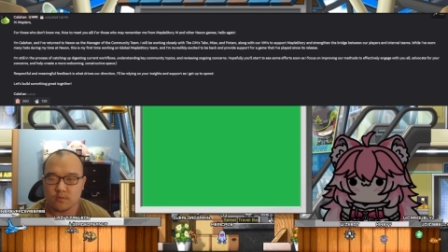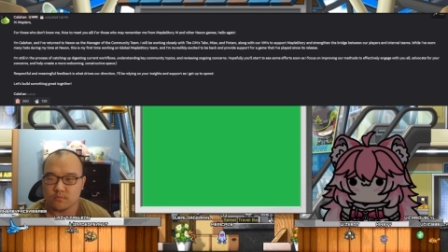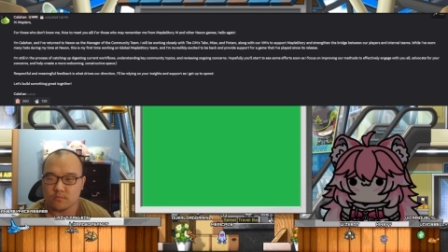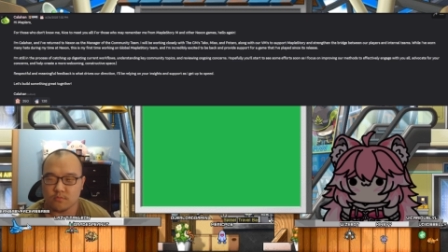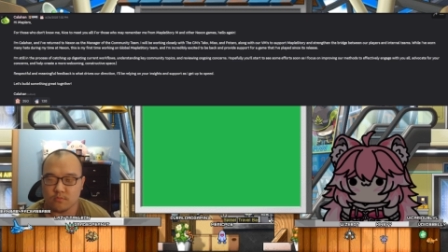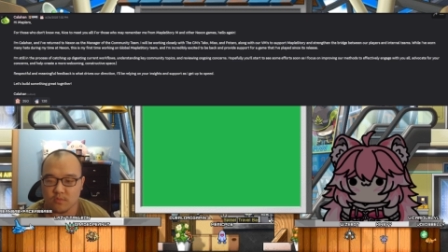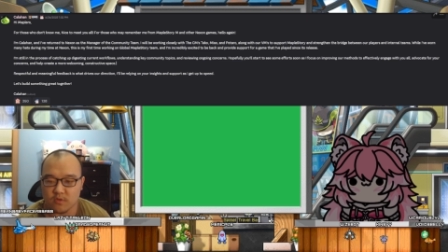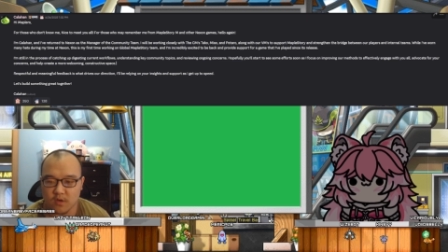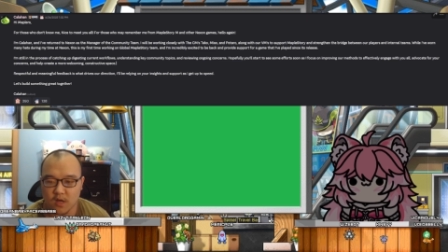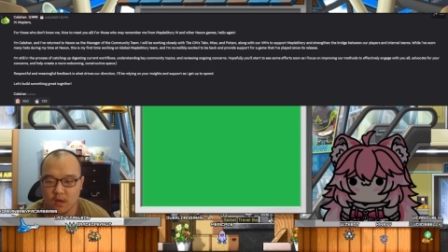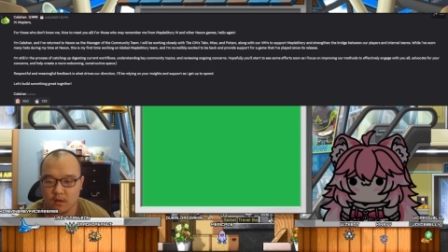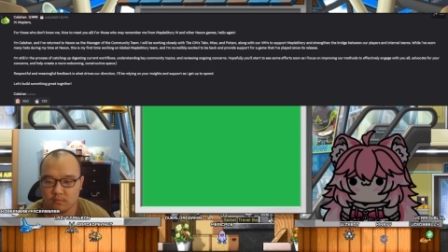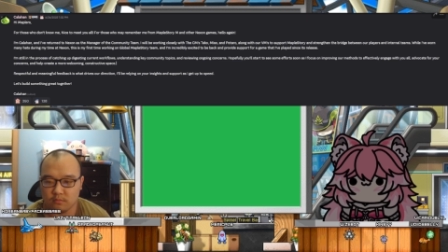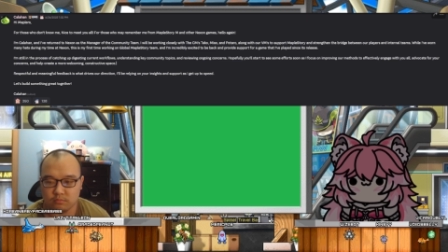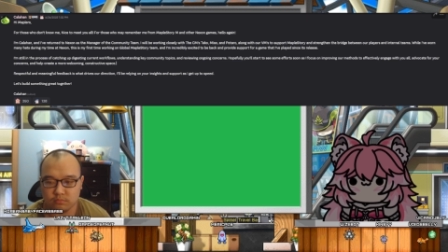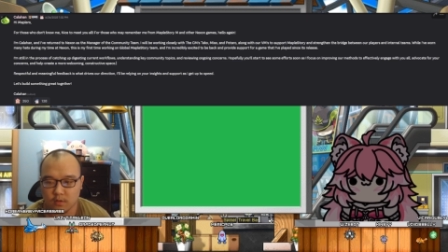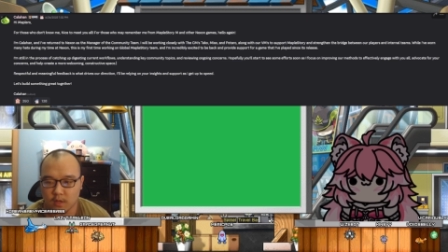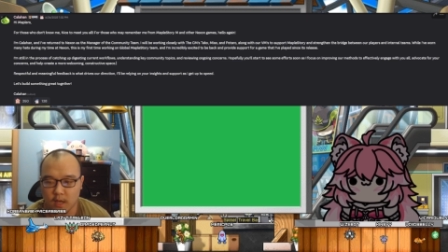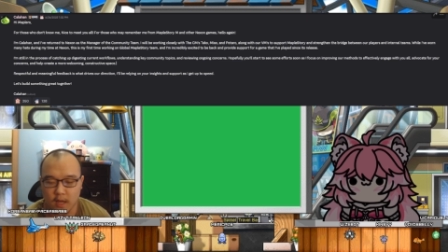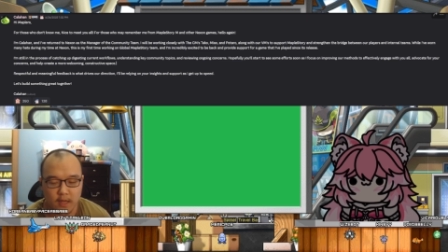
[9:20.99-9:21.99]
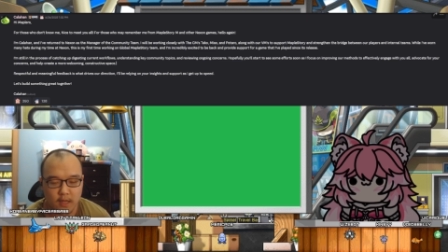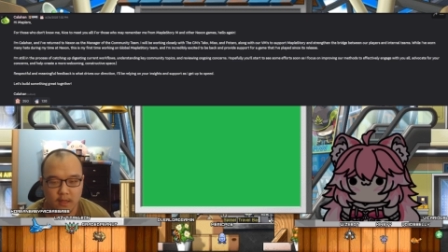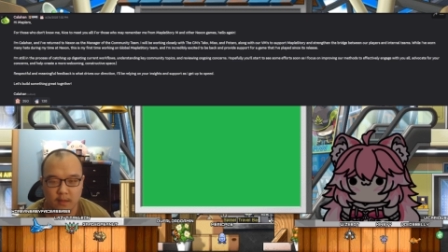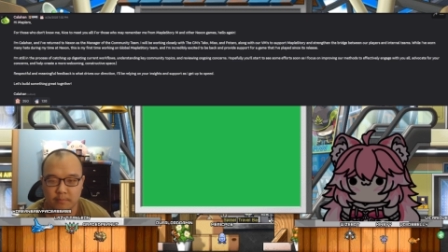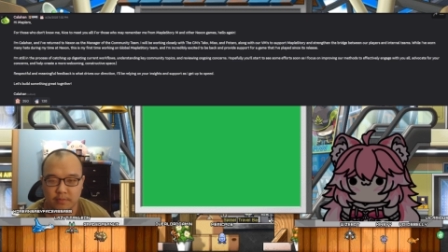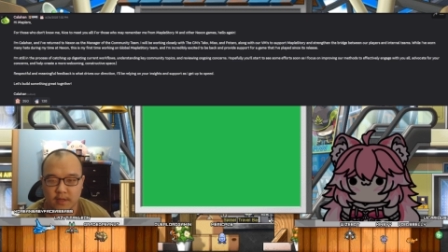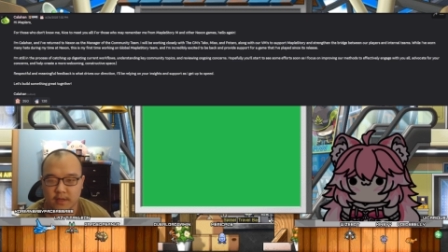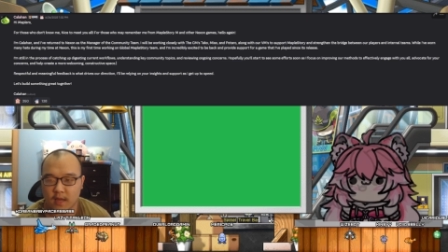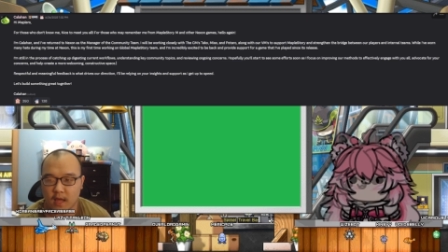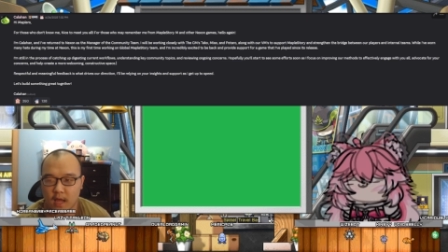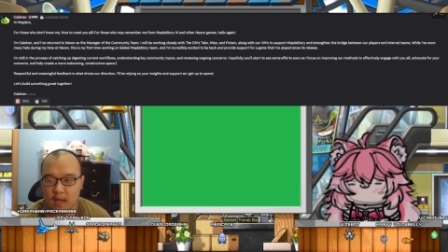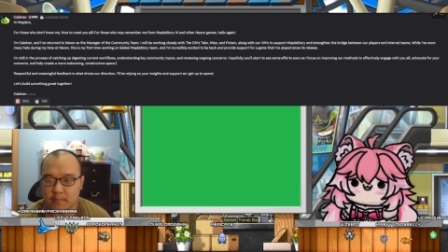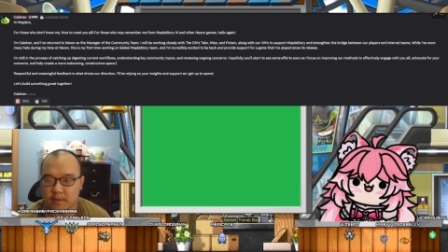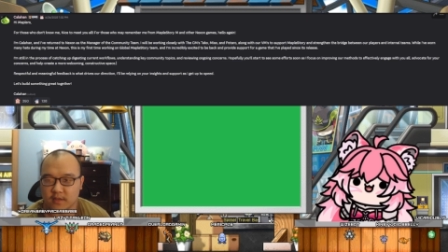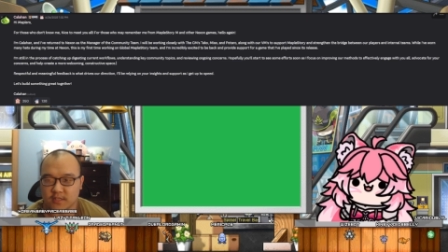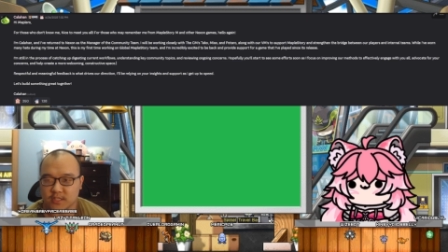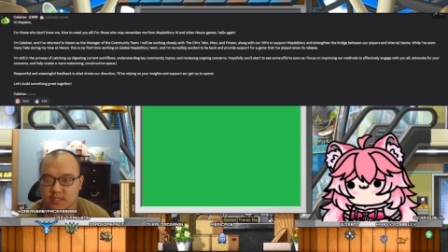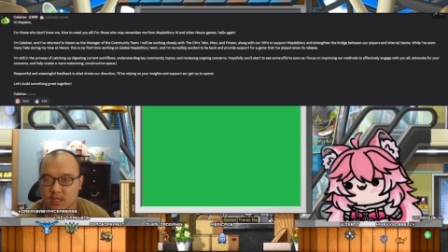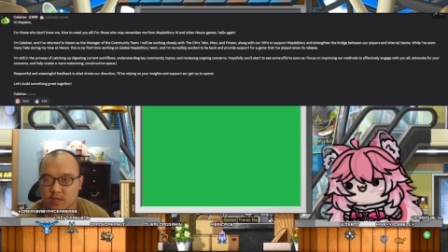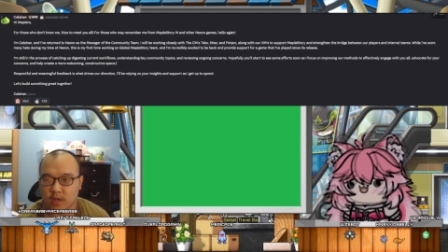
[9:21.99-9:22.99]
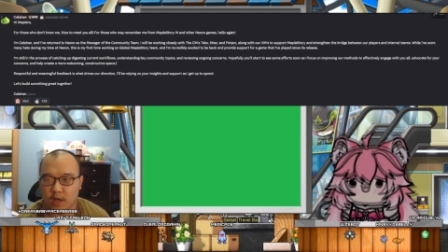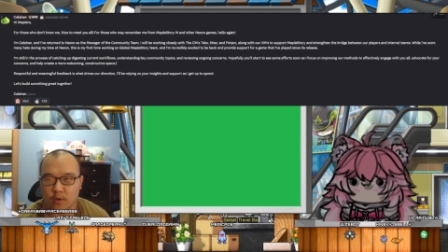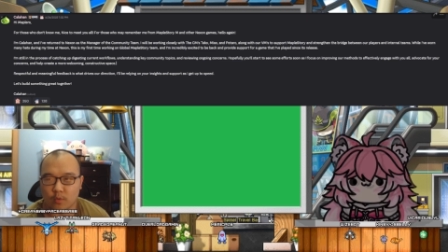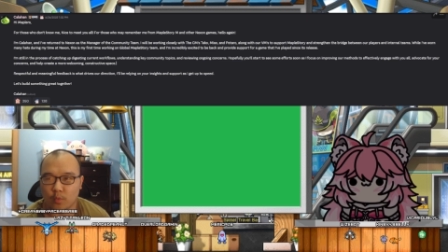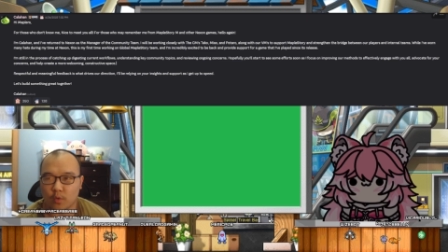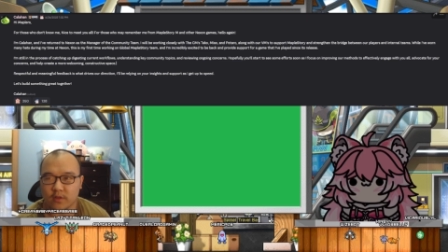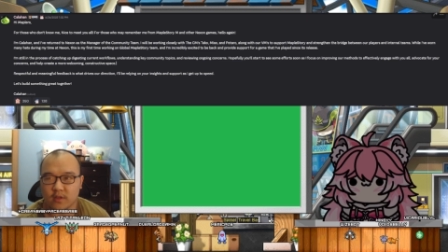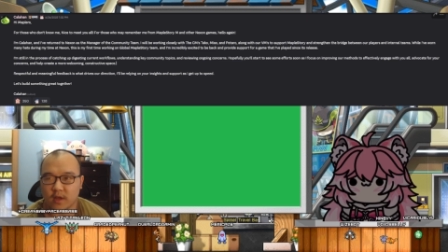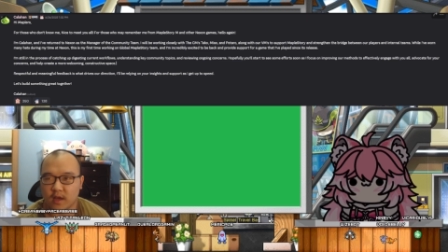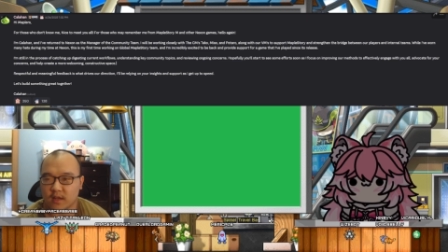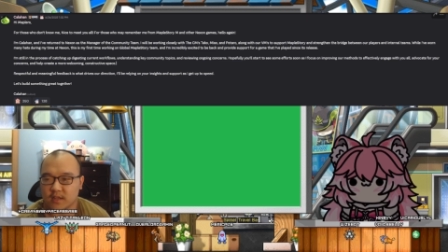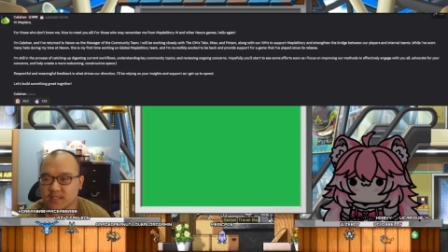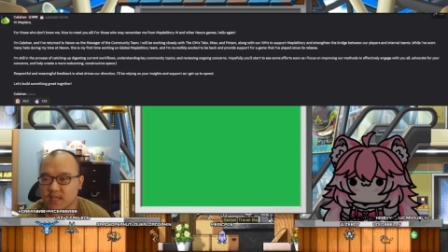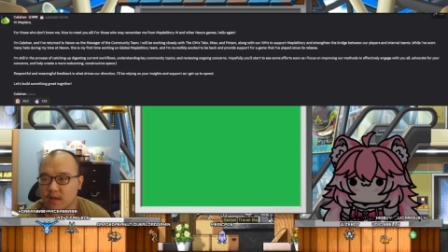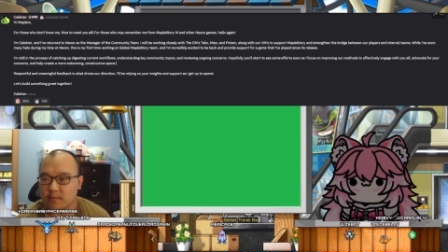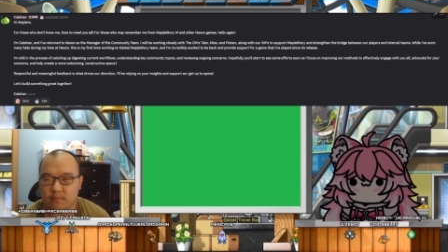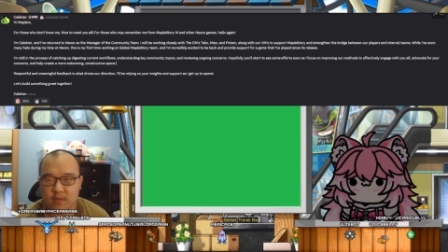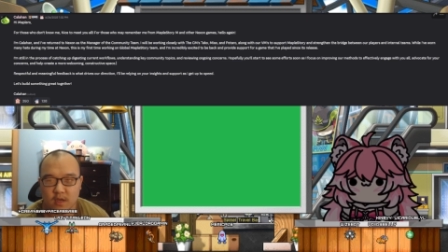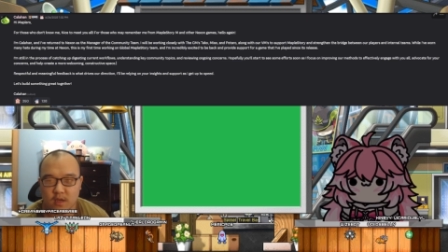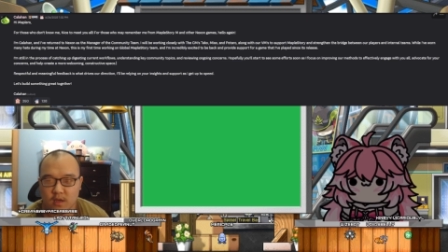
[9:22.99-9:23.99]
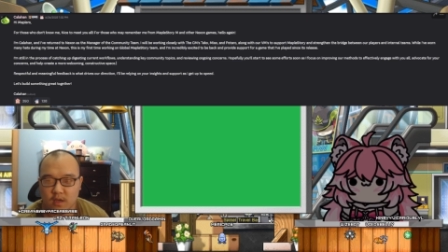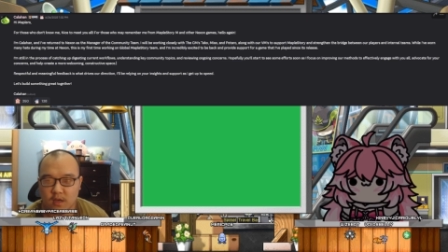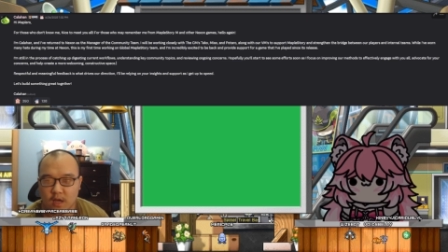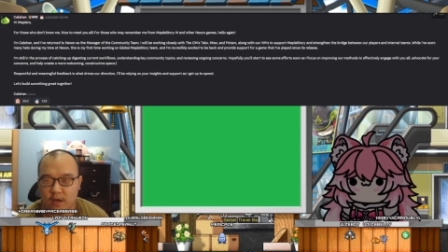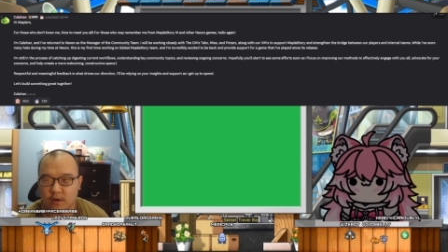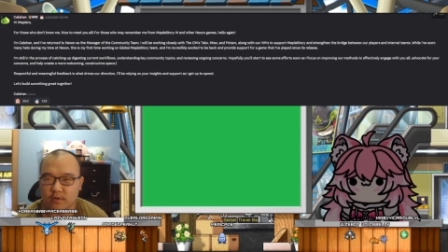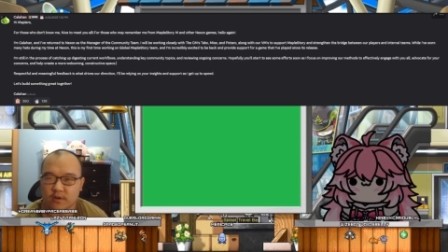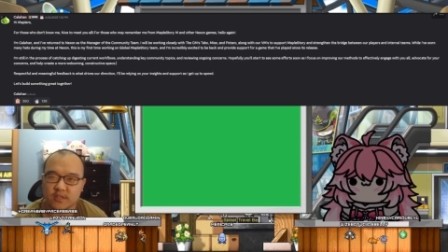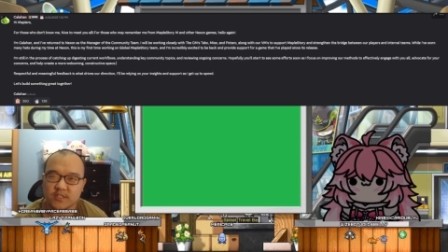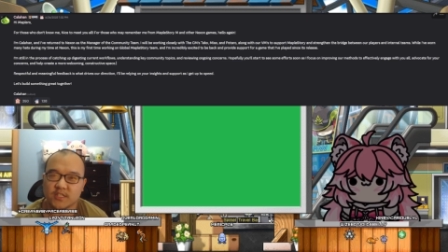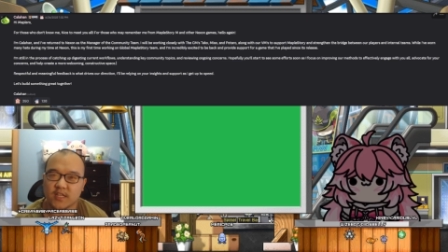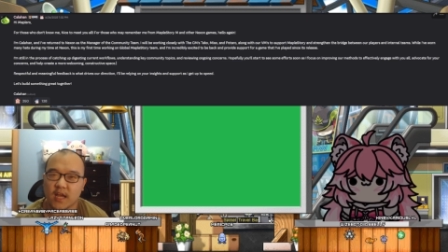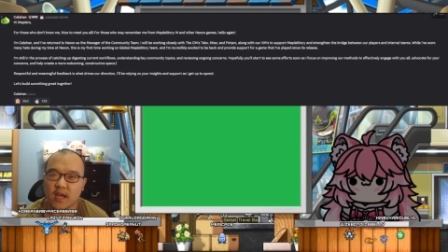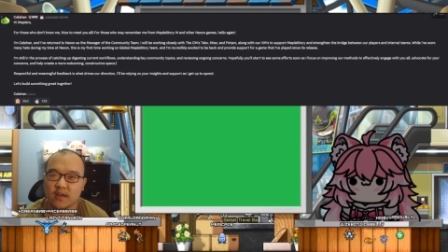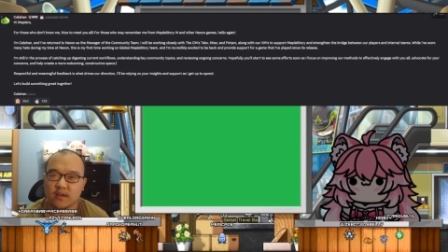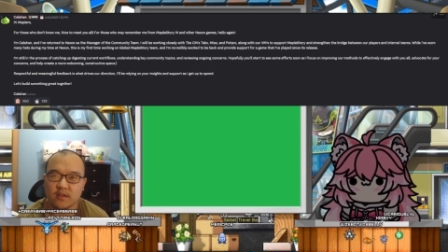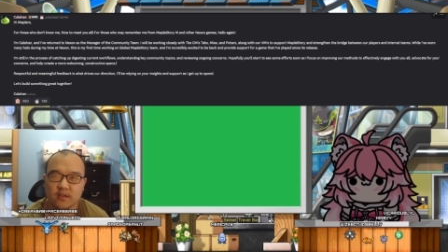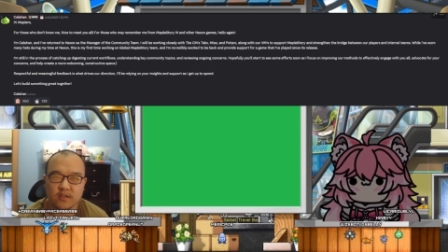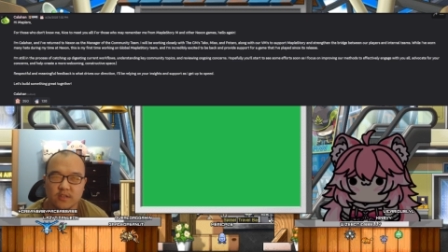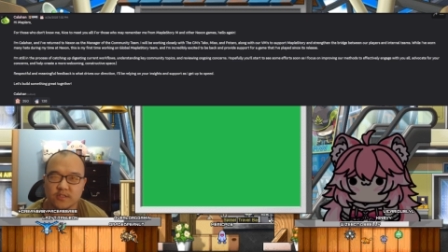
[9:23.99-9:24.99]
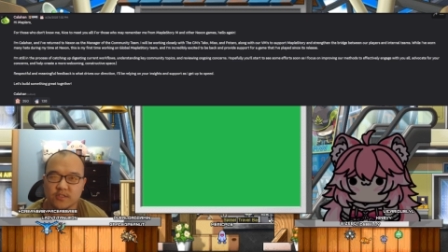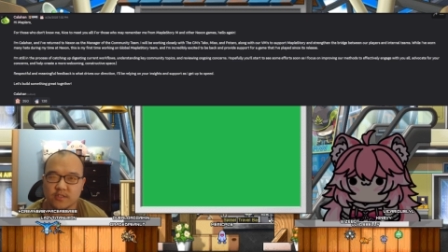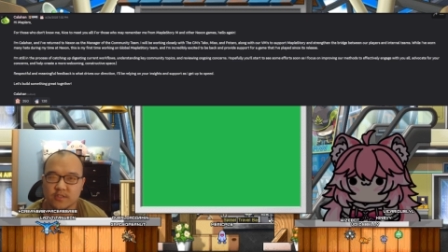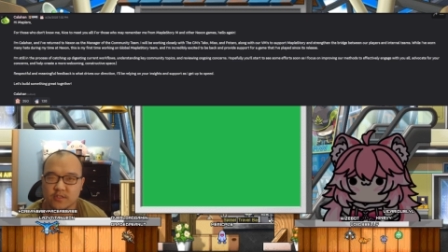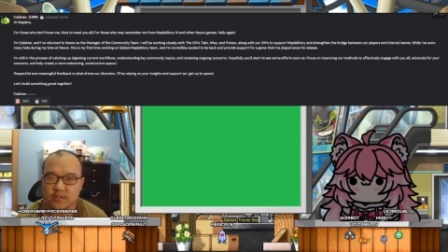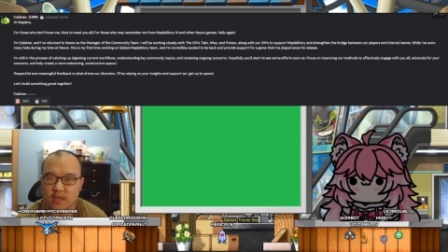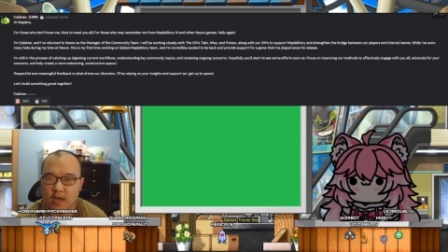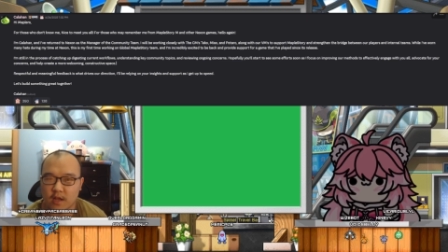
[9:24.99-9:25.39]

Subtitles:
complaint ABC, what the hell does that mean? I don't understand this.